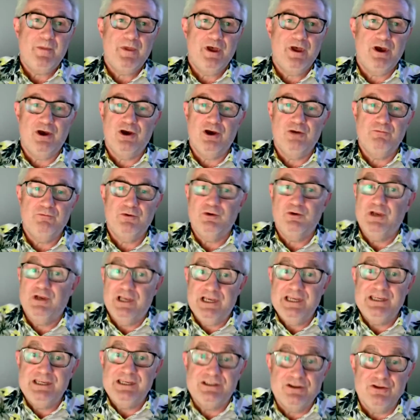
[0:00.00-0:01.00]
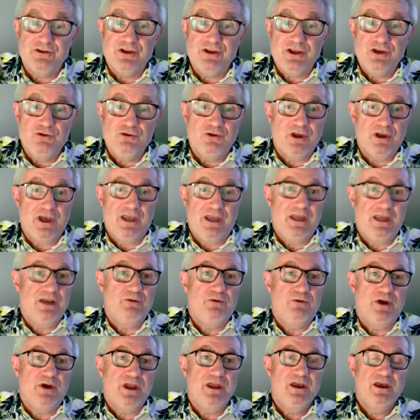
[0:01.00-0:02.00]
well, at least in the UK
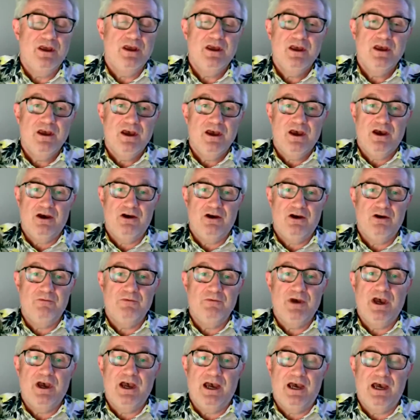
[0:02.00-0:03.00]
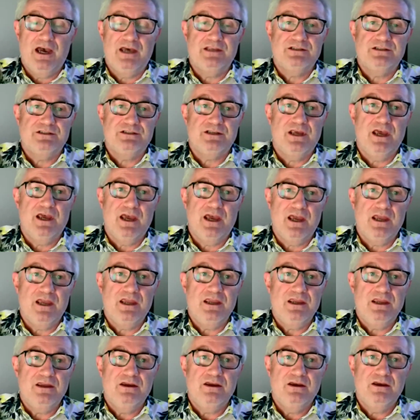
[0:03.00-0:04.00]
anyway, as
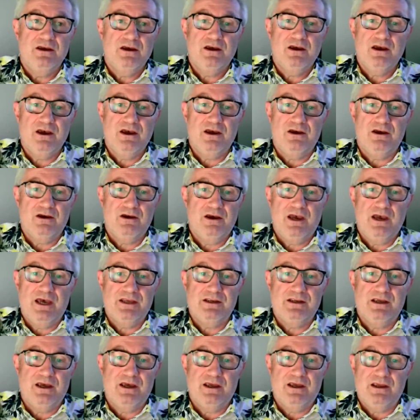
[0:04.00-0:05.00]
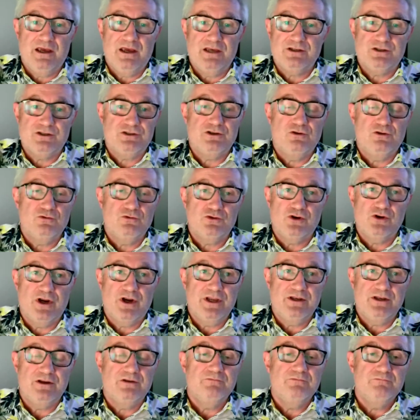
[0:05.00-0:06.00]
a sole
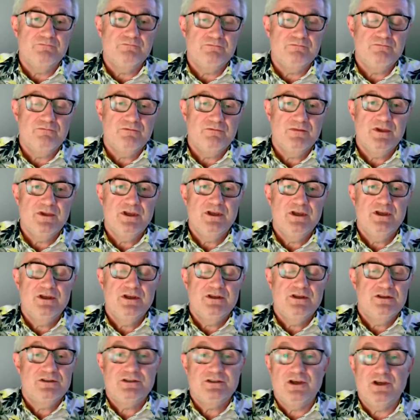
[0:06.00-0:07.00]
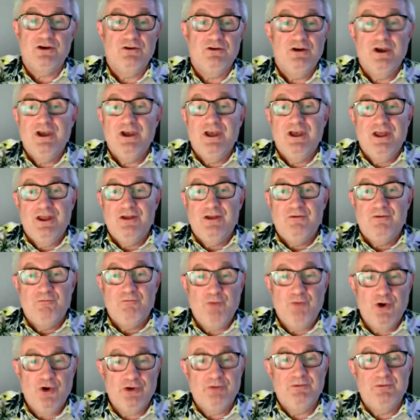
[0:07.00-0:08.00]
trader. So
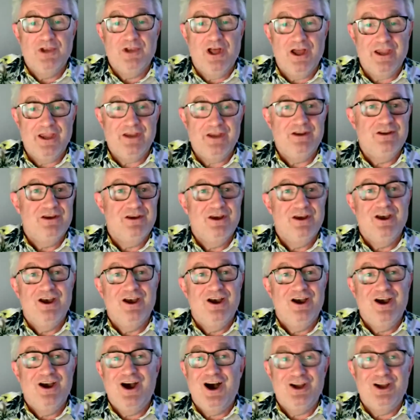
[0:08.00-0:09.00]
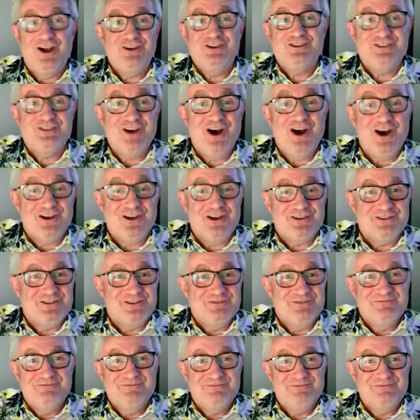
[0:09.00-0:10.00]
bottom line, I just asked.